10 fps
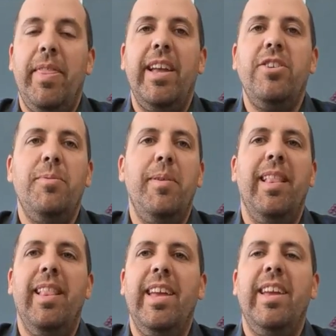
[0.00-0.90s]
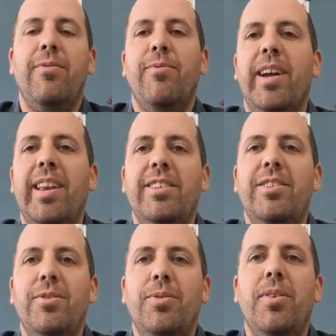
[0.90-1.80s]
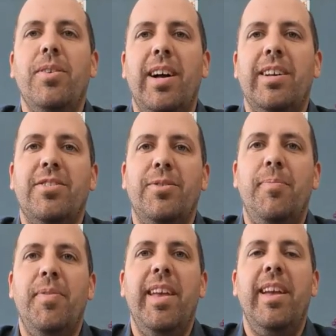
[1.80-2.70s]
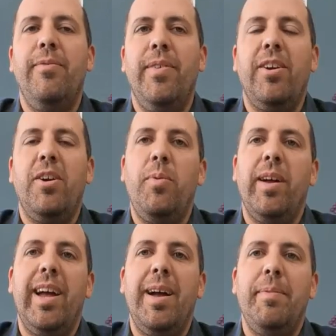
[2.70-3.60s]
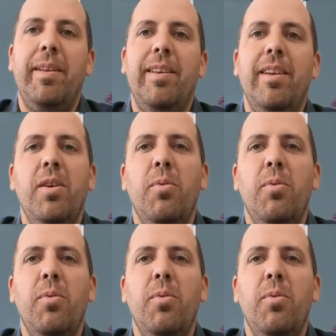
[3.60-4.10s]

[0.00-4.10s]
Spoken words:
They should be able to link it right into Google Classroom and figure out what happened,